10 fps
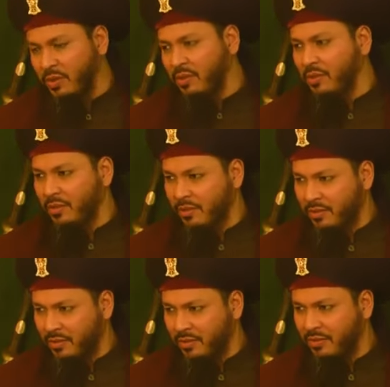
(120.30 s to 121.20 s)

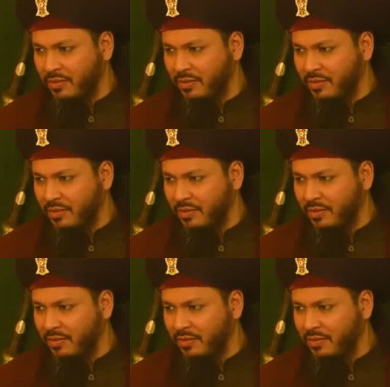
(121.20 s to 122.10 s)

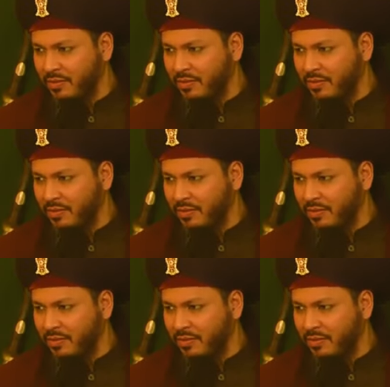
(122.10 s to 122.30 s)
(silence)